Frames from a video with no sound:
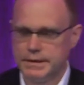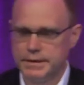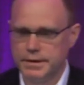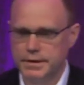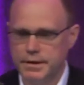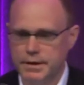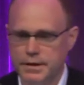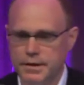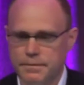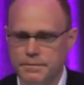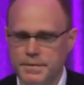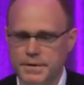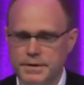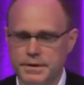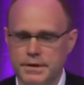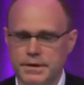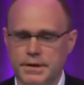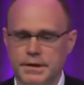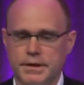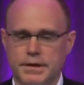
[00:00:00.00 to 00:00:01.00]

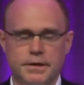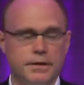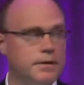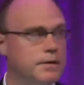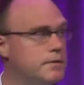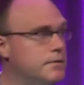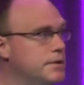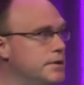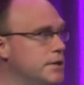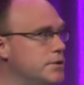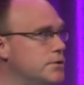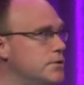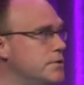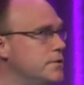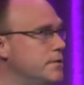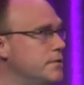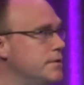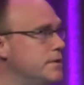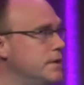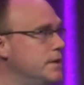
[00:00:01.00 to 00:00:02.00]
the connection
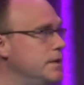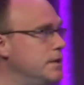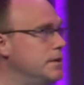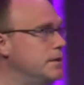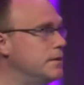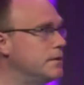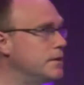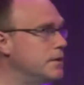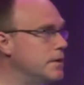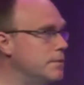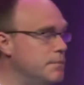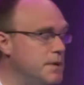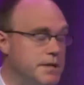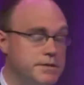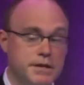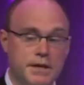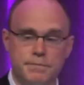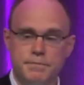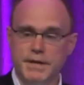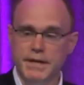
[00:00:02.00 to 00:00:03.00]
to the
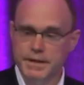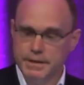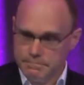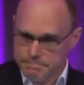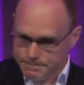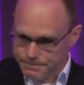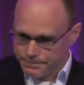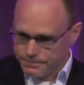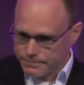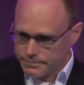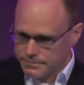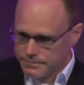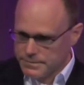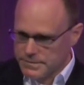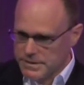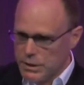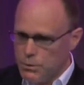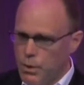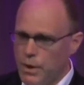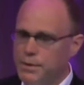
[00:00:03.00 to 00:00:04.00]
SAP,
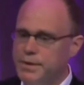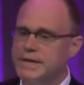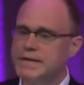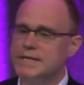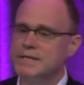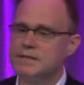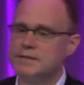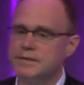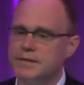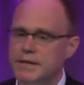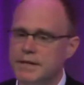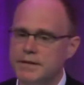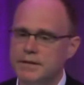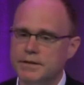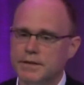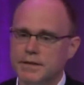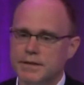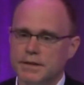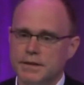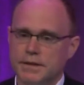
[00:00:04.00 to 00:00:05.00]
where we can see
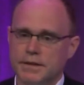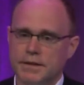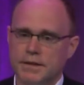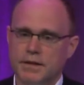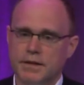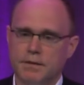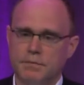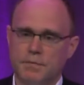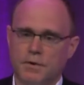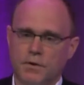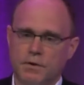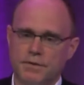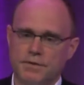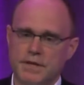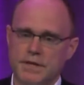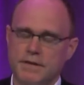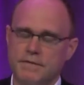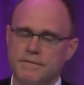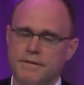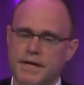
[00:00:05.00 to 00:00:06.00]
all
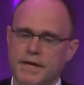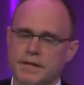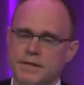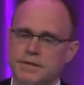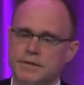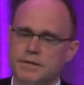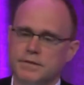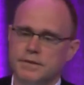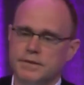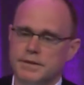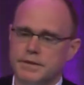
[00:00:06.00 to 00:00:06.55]
the event